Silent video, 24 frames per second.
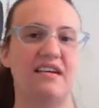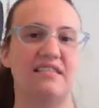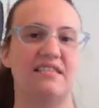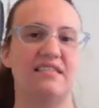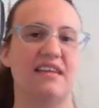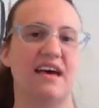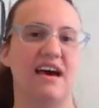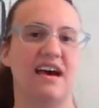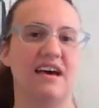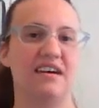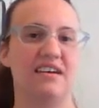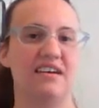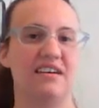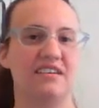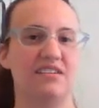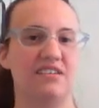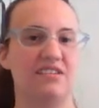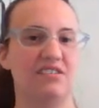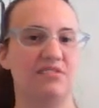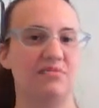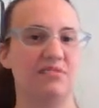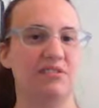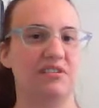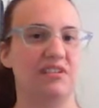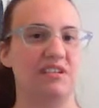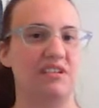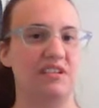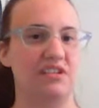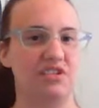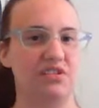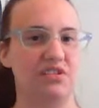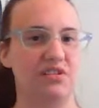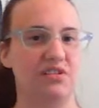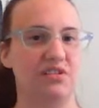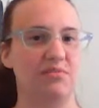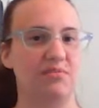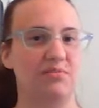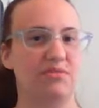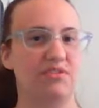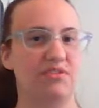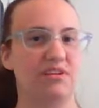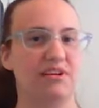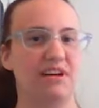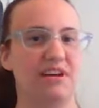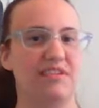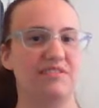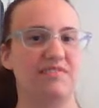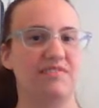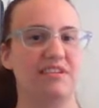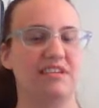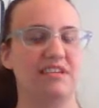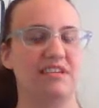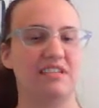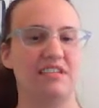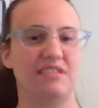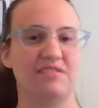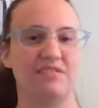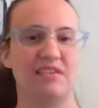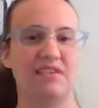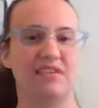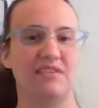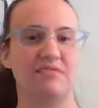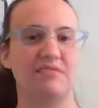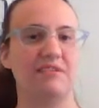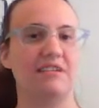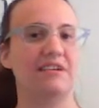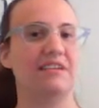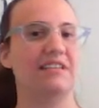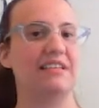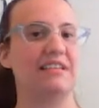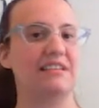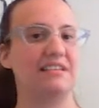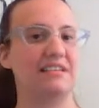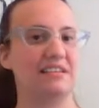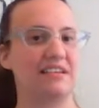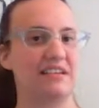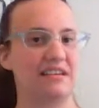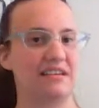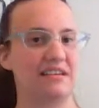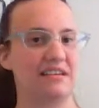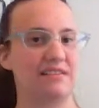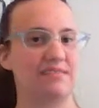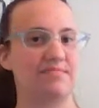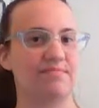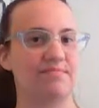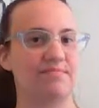That is really enjoyable, and I feel like it's very realistic.